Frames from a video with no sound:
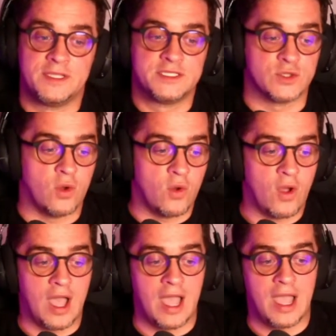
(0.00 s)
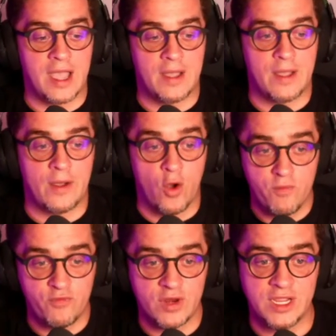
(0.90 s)
So
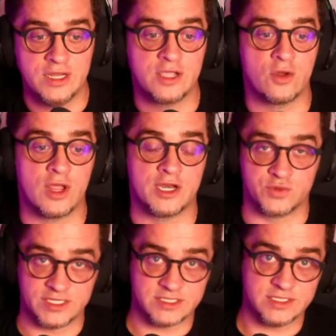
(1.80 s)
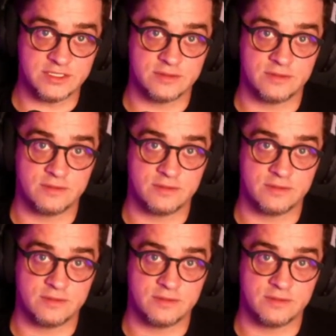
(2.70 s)
hopefully they're going to address this.